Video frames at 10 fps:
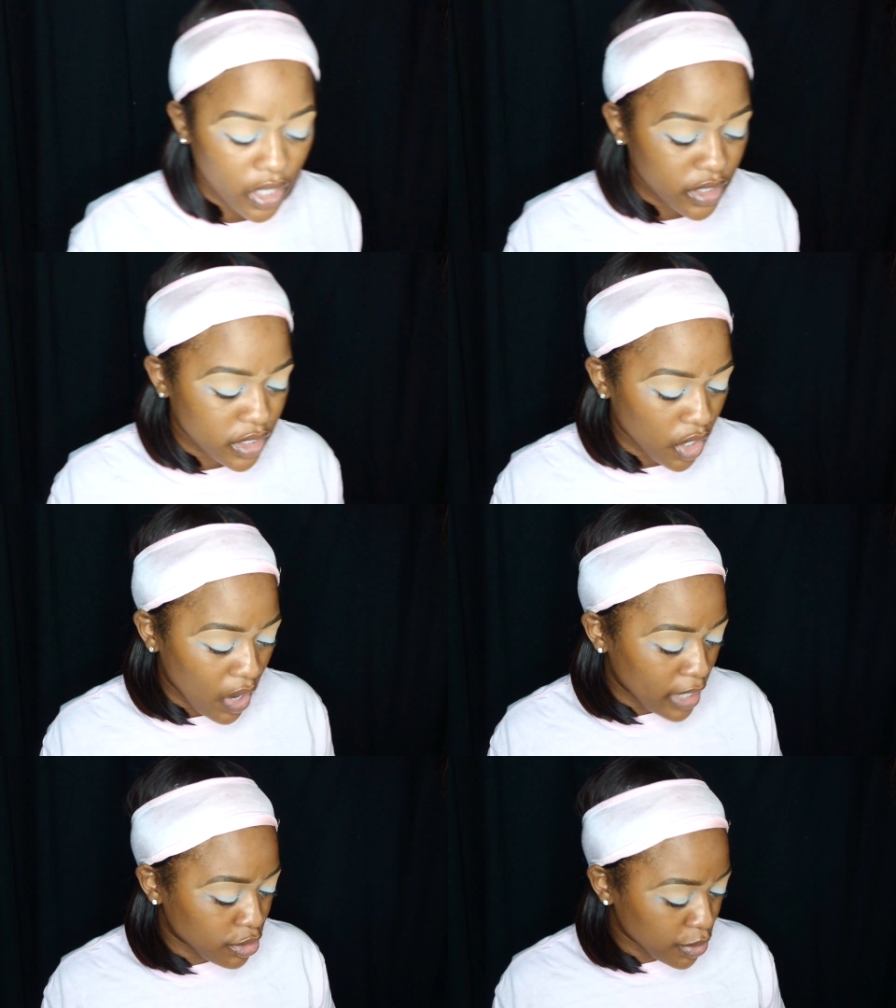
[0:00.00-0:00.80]
And
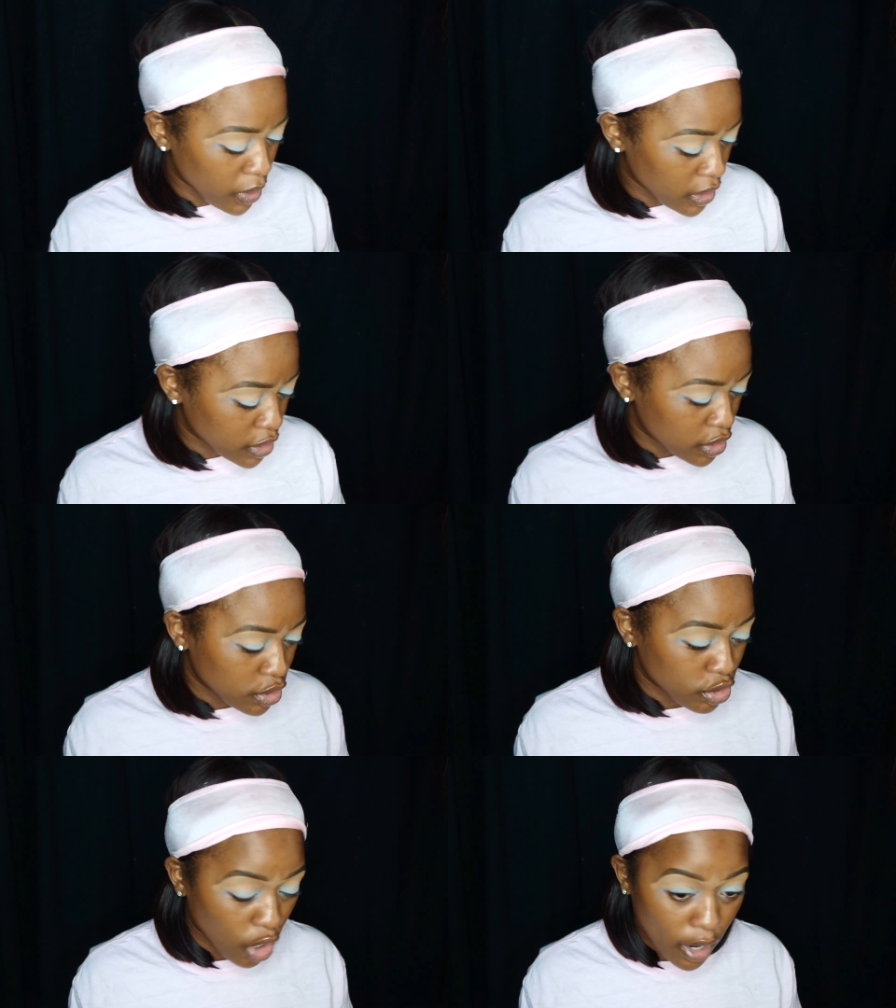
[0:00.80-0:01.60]
so I do want to
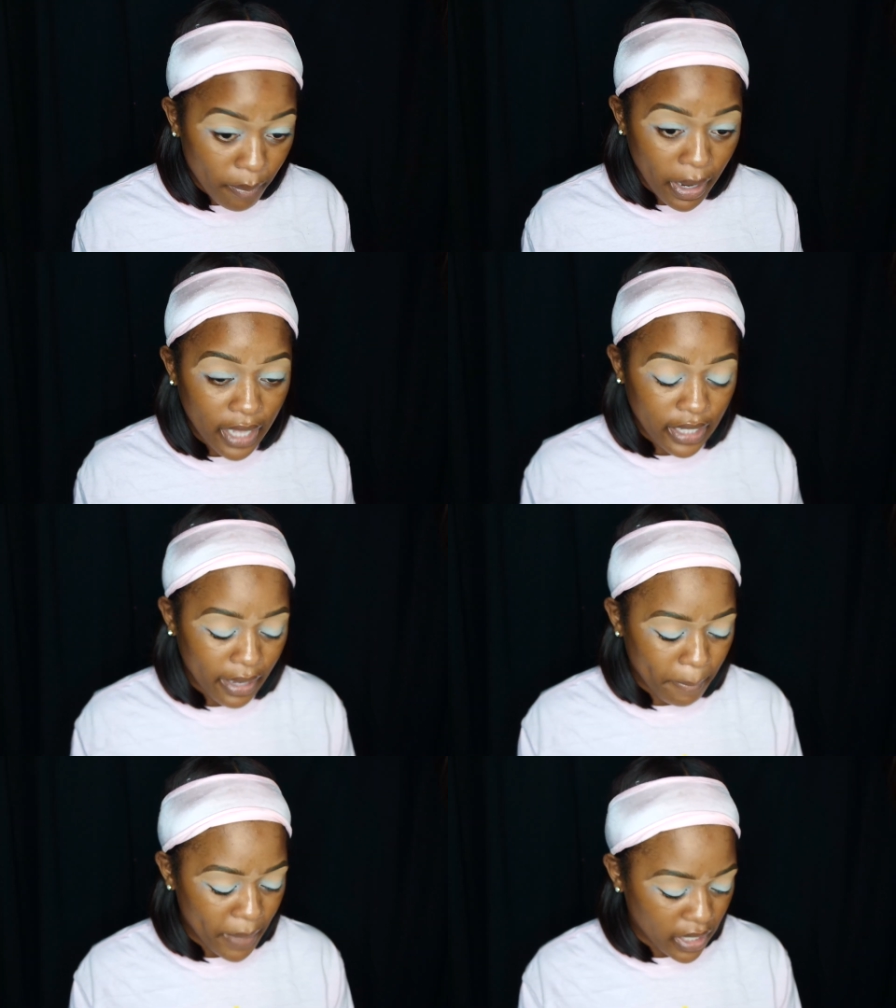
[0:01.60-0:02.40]
start by
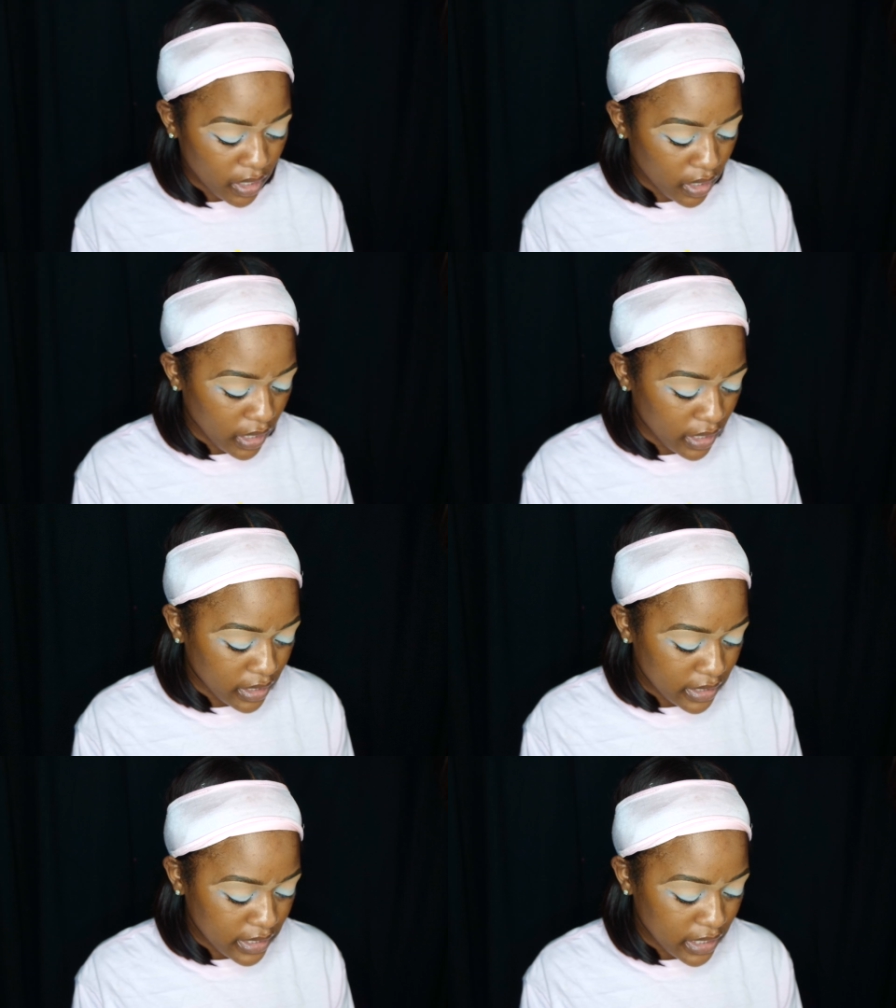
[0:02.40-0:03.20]
like making
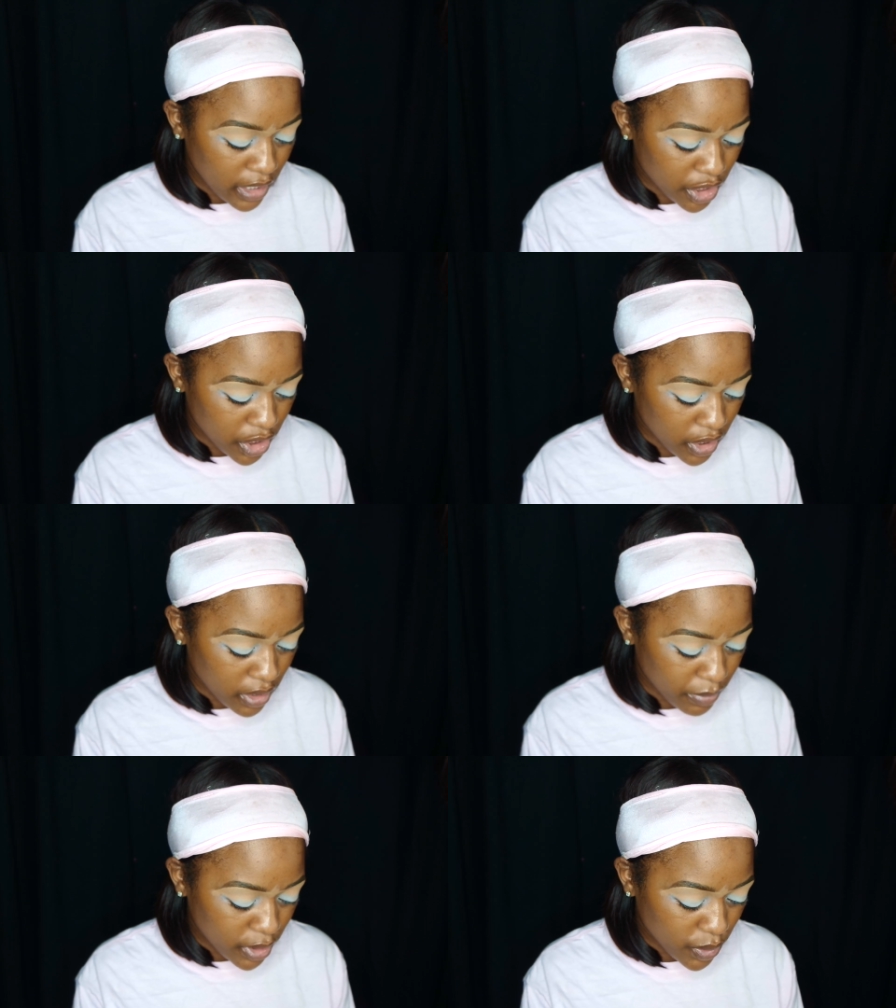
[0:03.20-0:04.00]
a
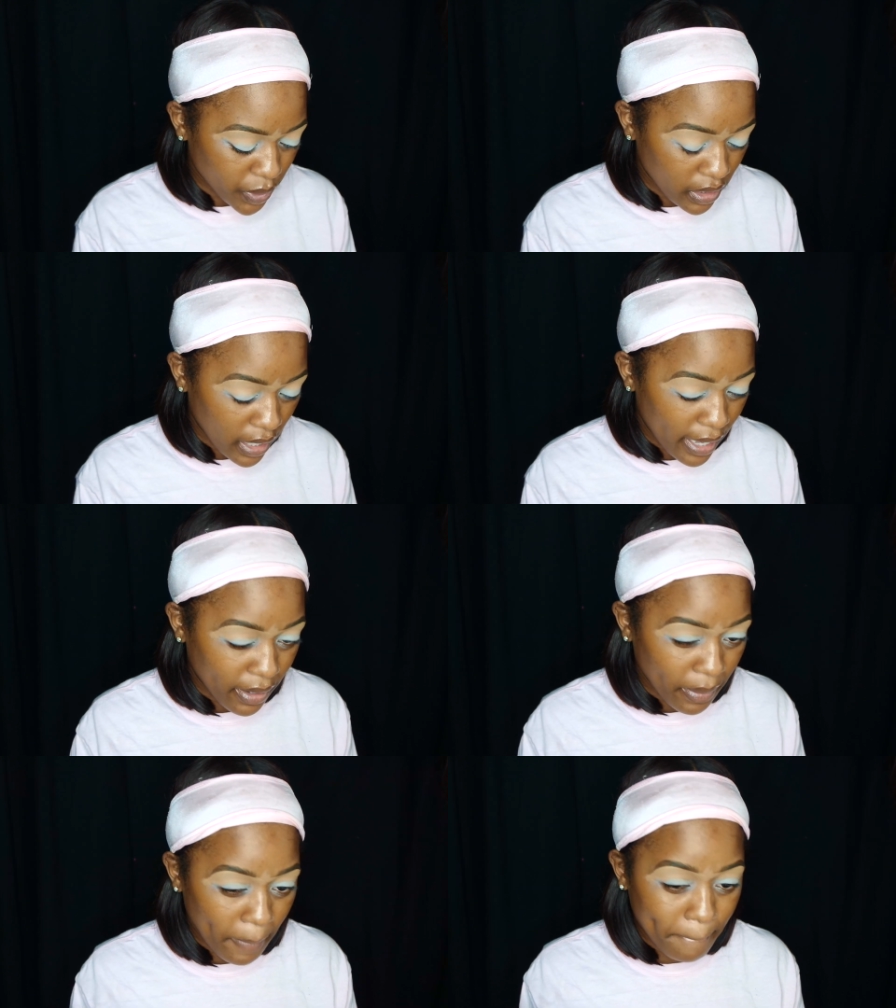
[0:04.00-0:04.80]
distinction between
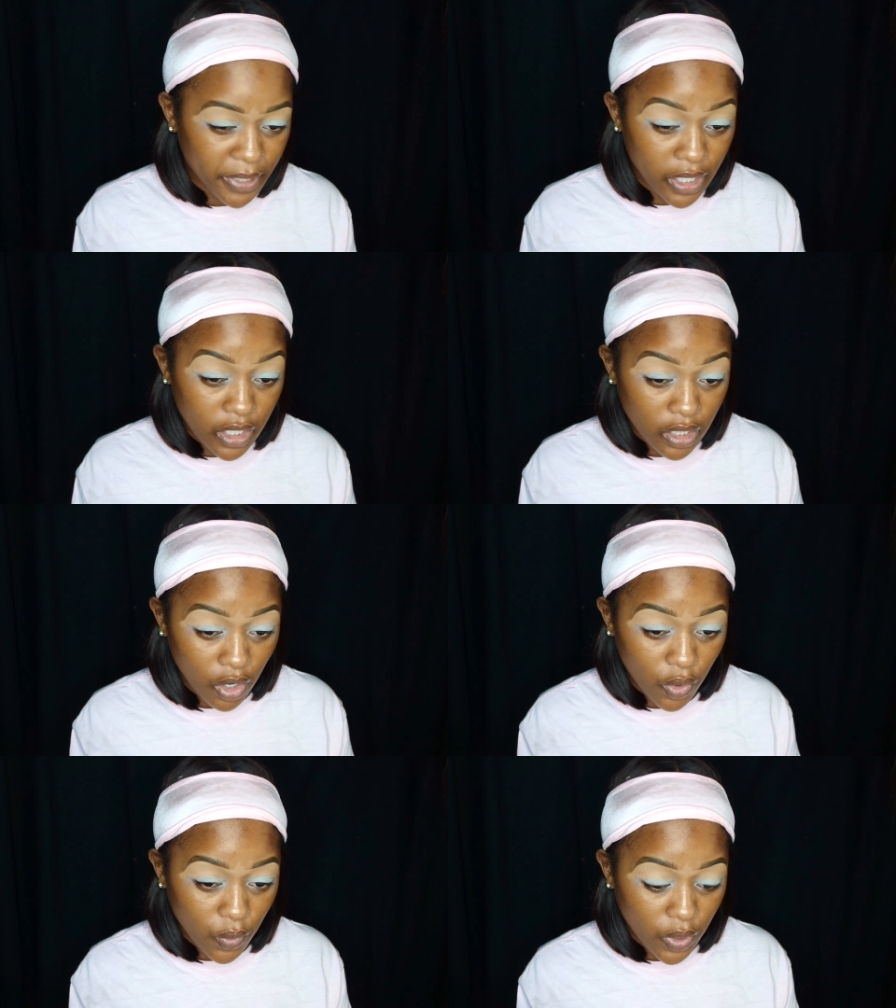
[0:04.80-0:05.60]
like being
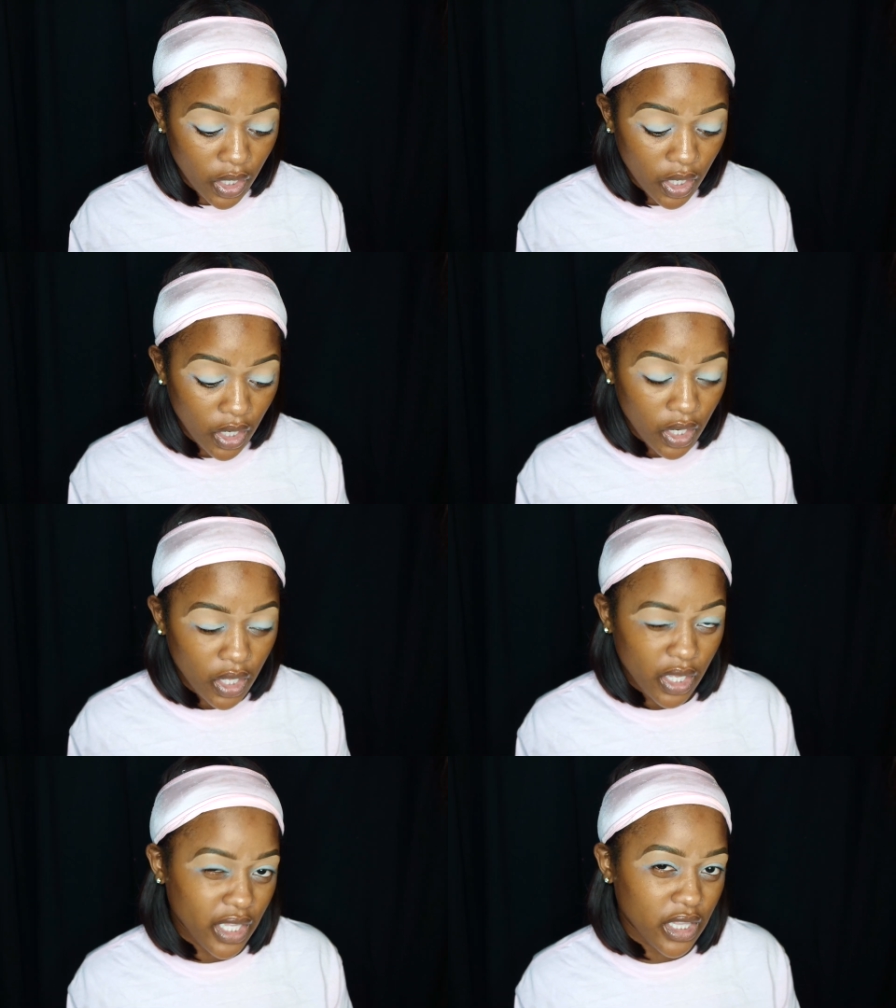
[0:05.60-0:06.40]
alone
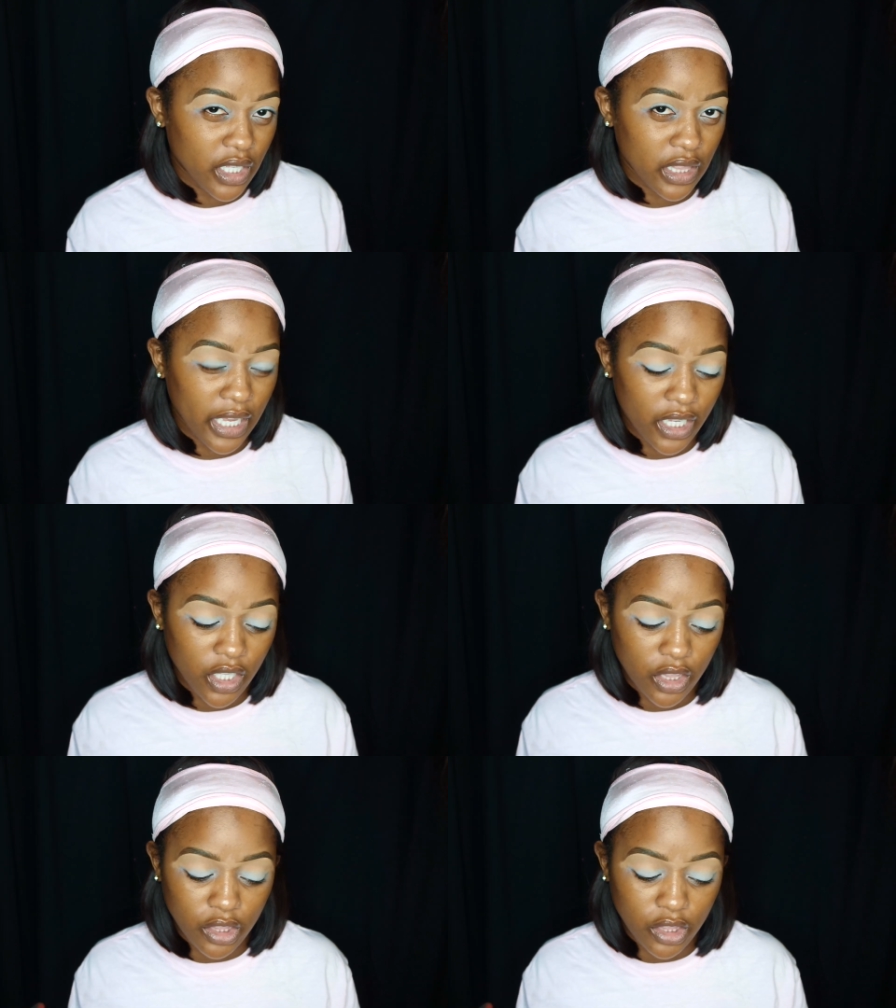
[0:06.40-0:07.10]
and then like